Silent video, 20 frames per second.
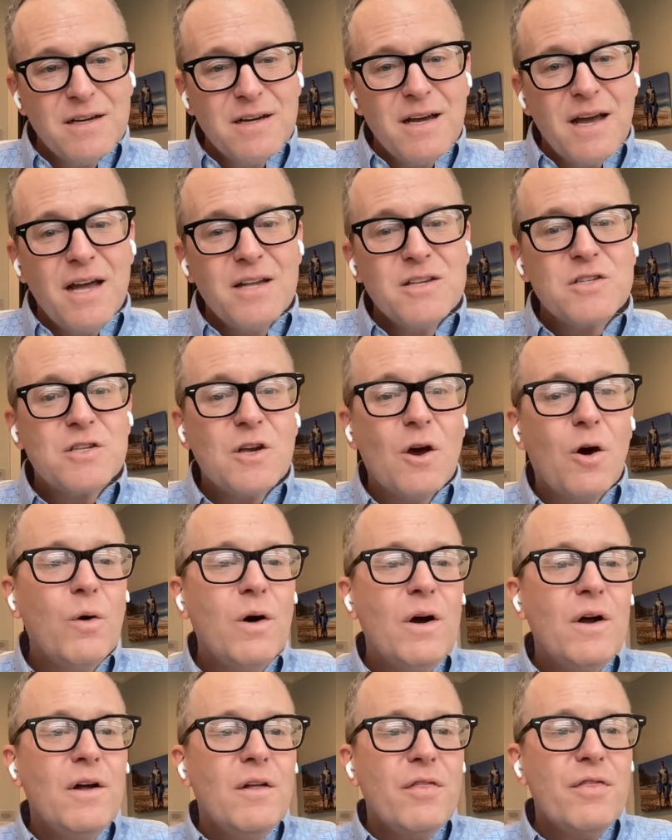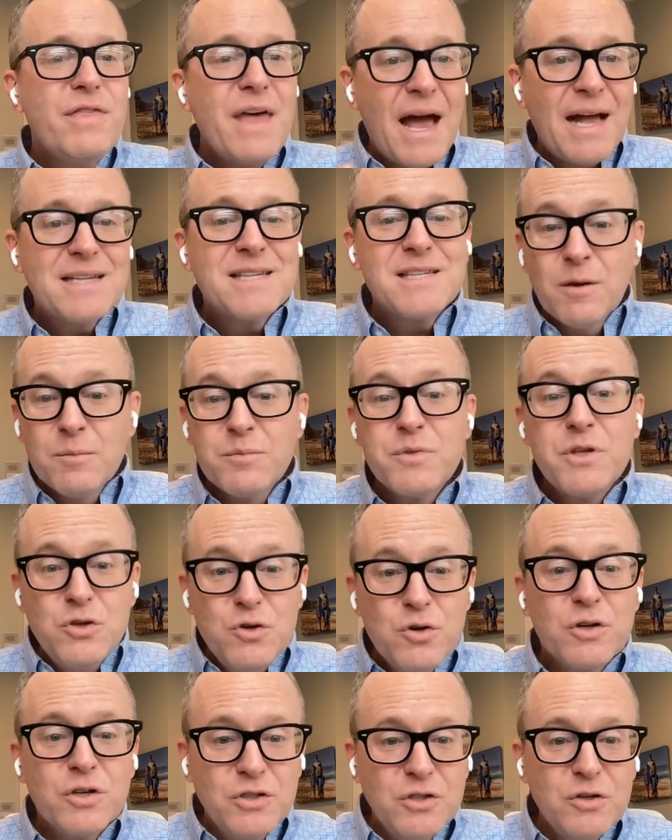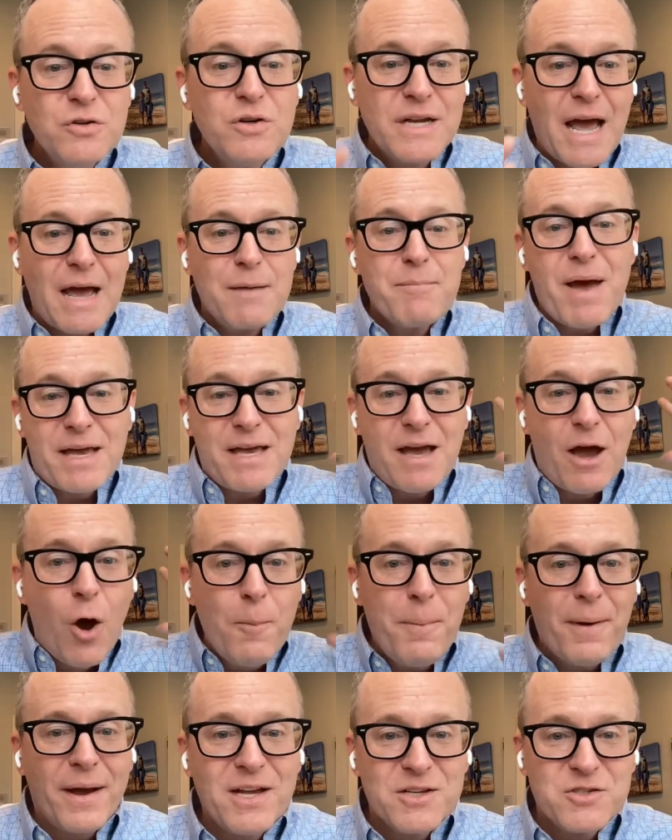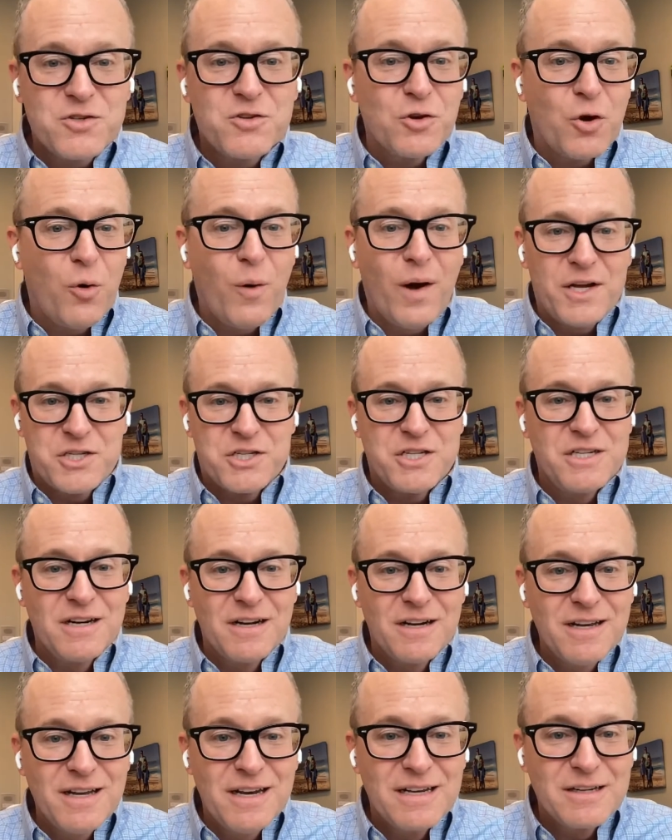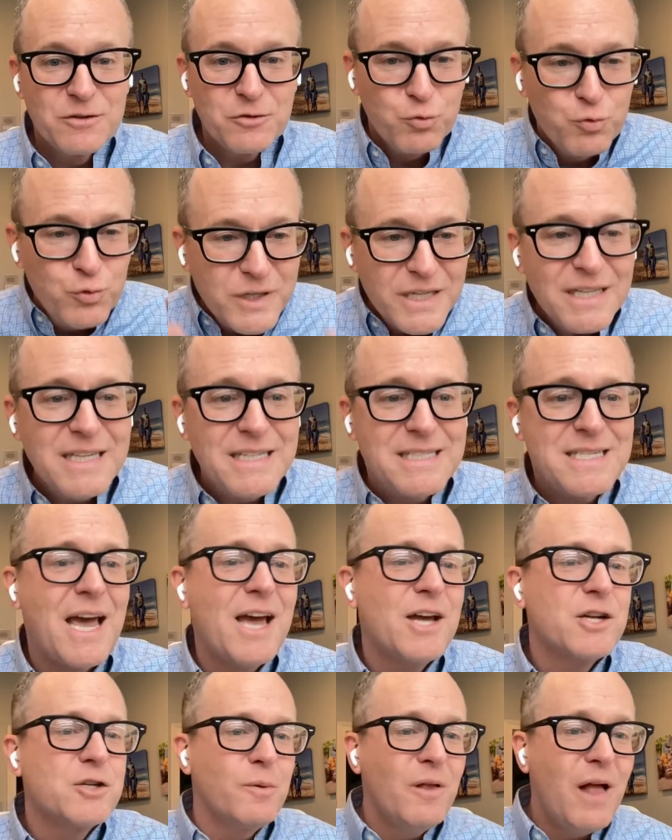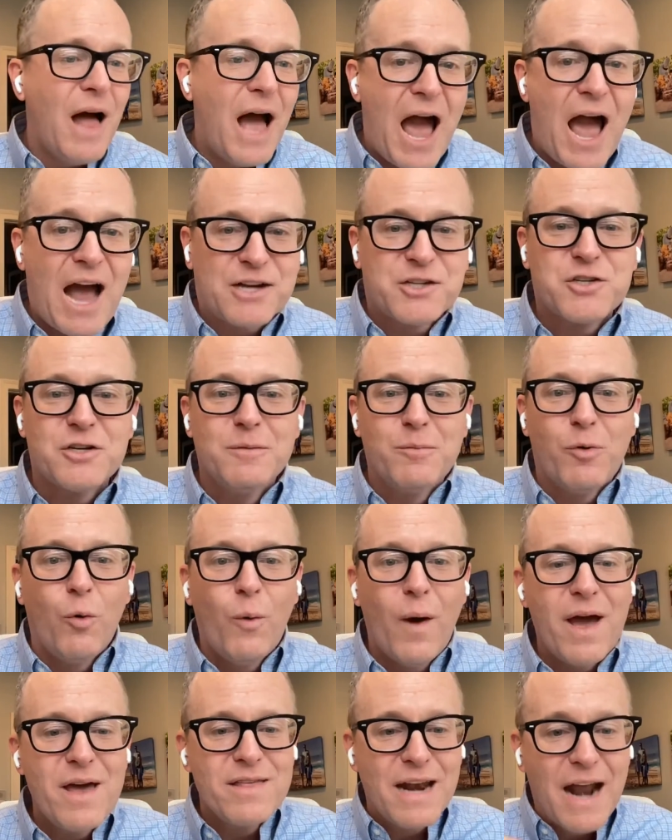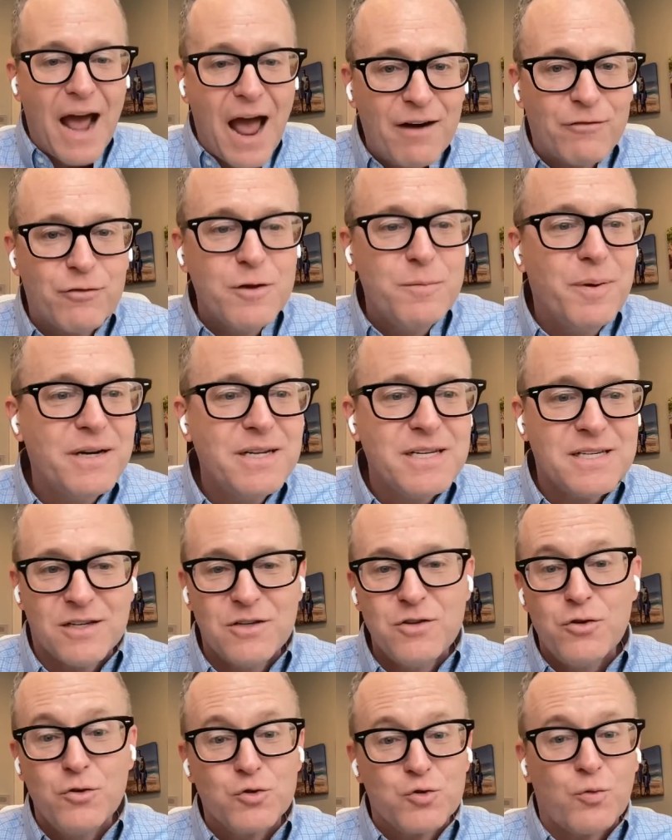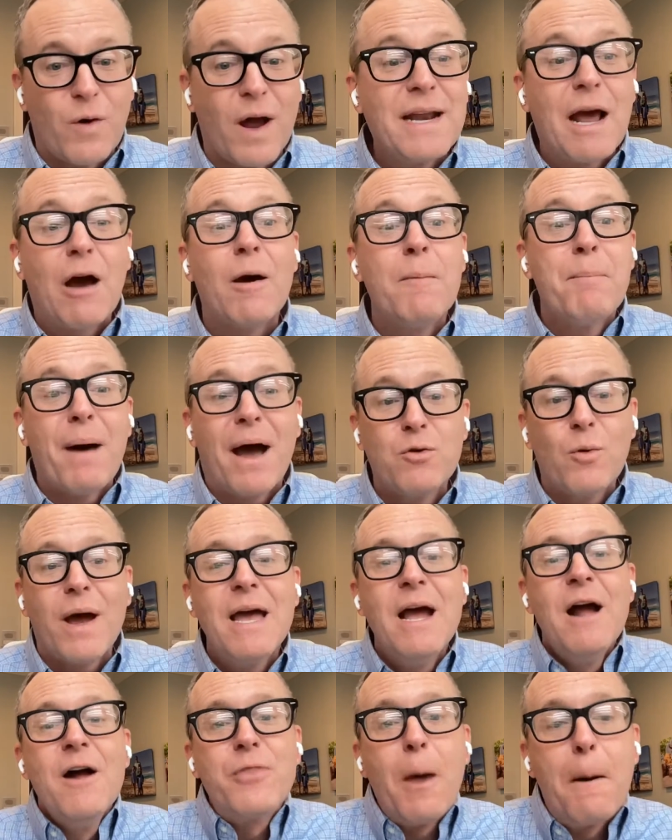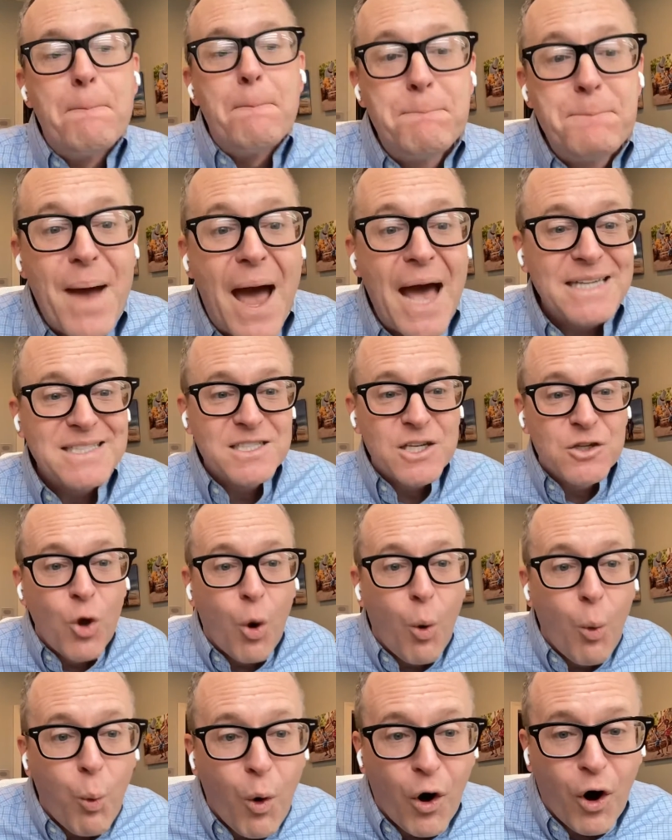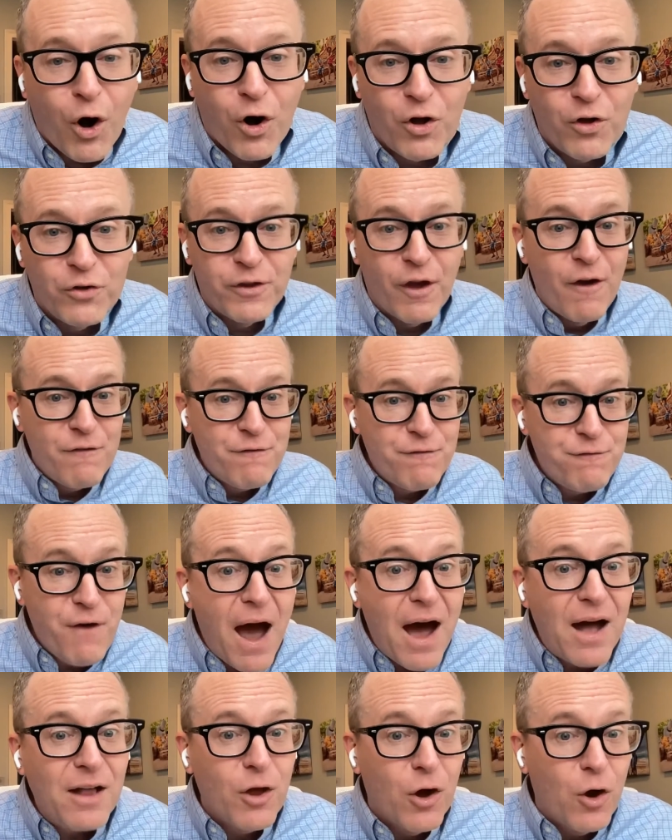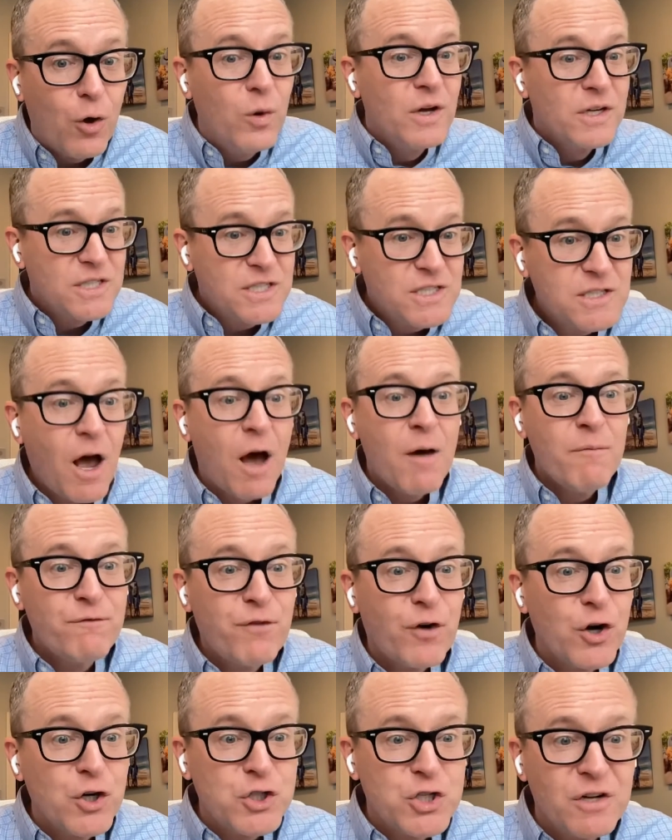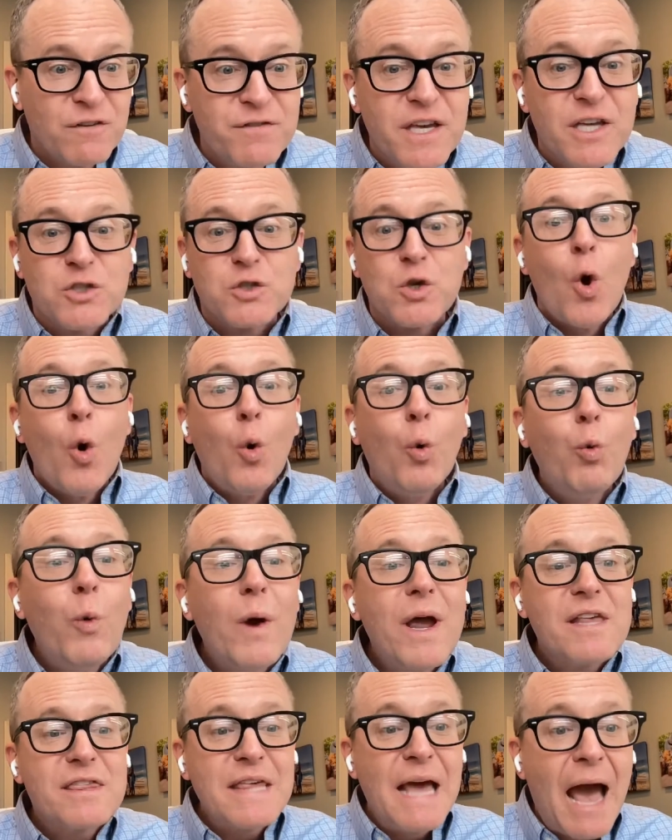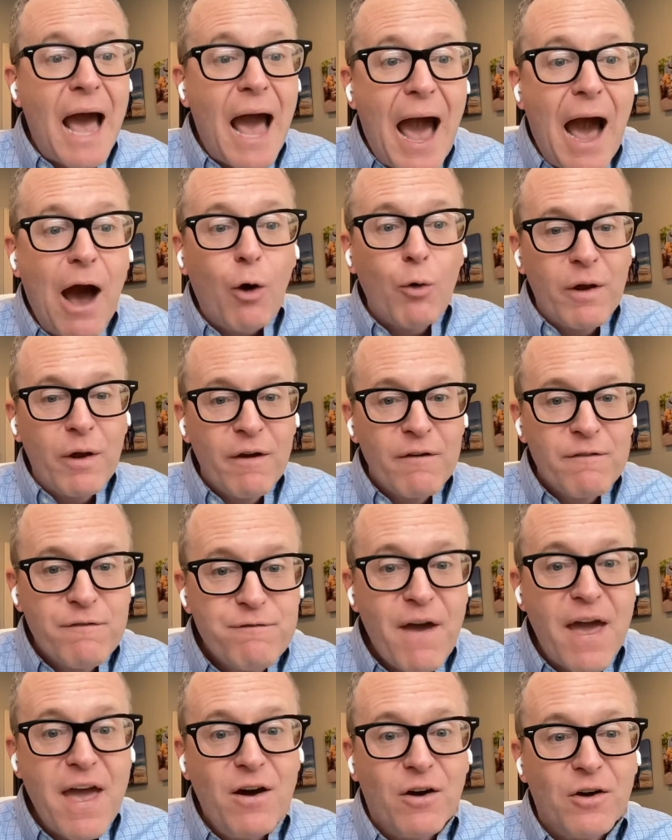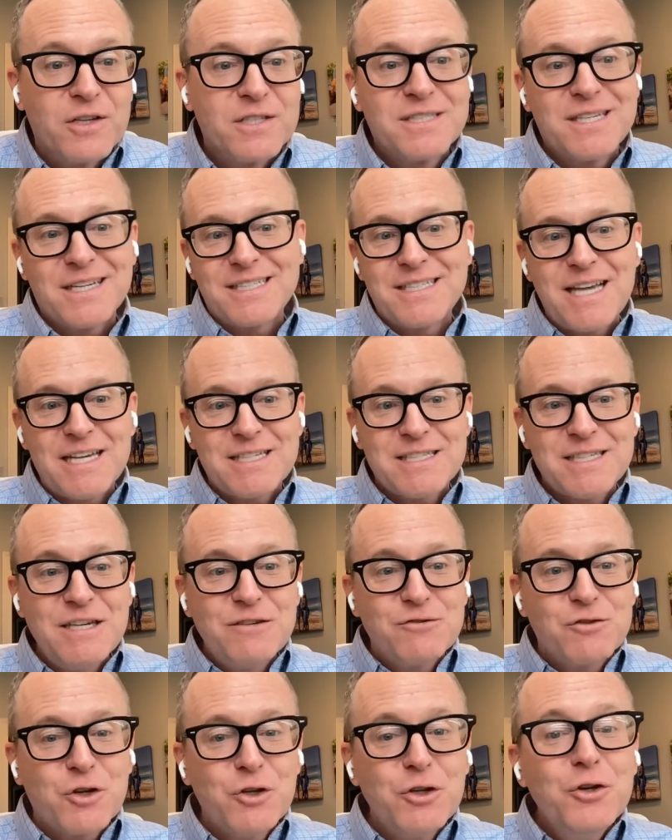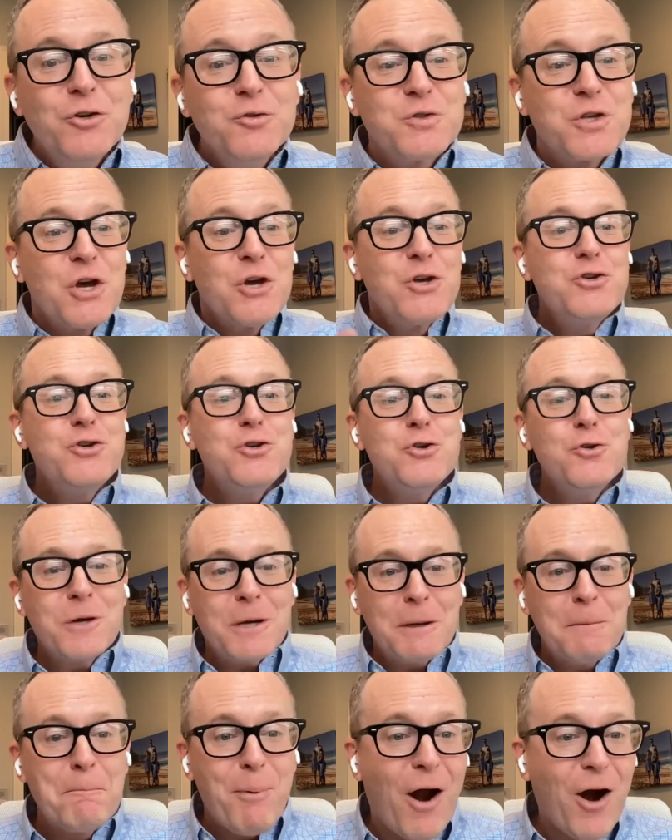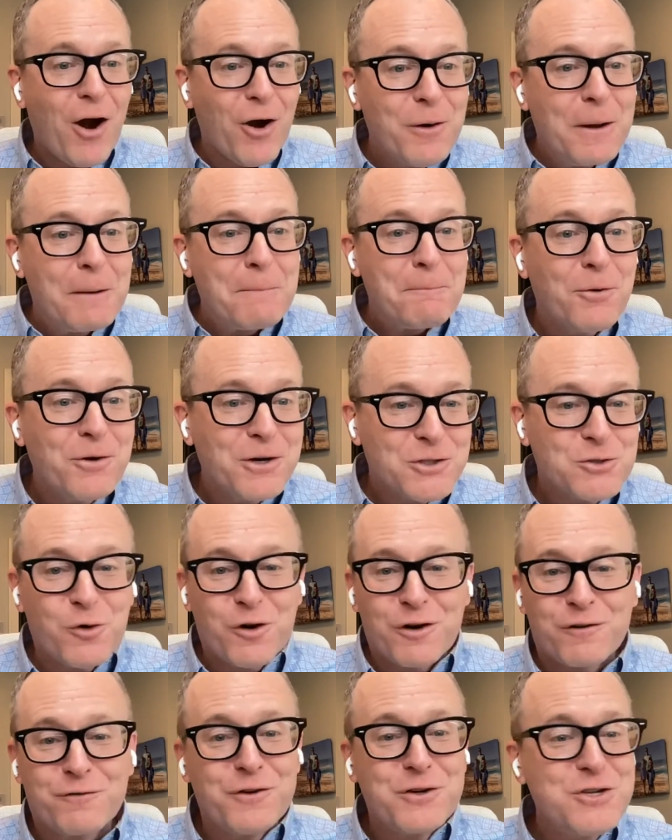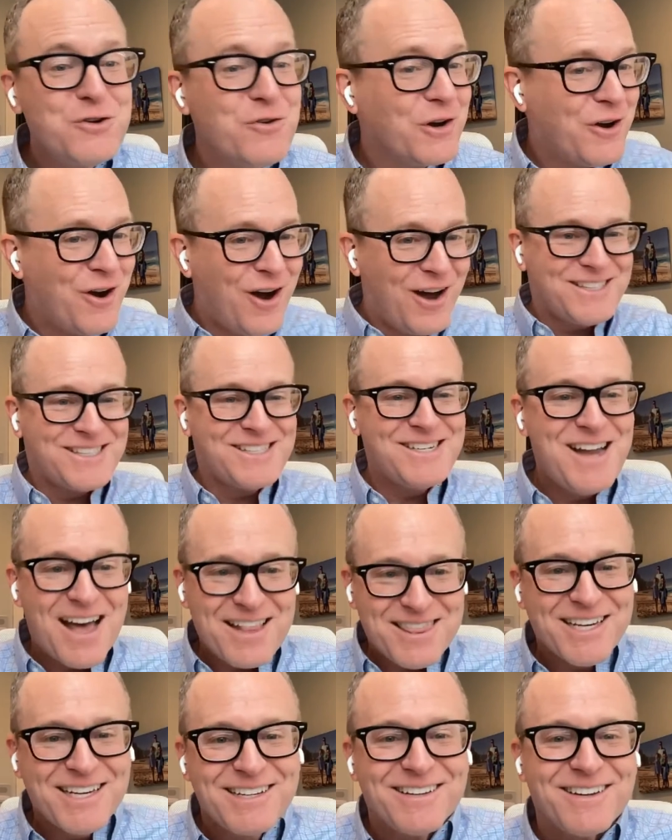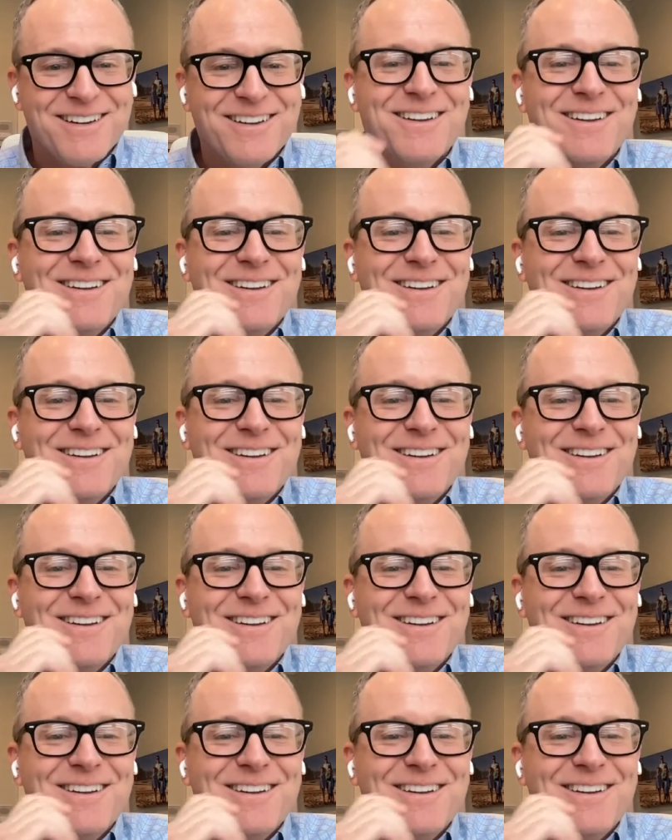And so that's something you can do today. Becky, I hope I answered the question in a really tangible, actionable way that everybody can use right now. And by the way, the best in the world follow some version of this without fail. Success leaves clues. You can borrow it and put it to work for you. It costs nothing.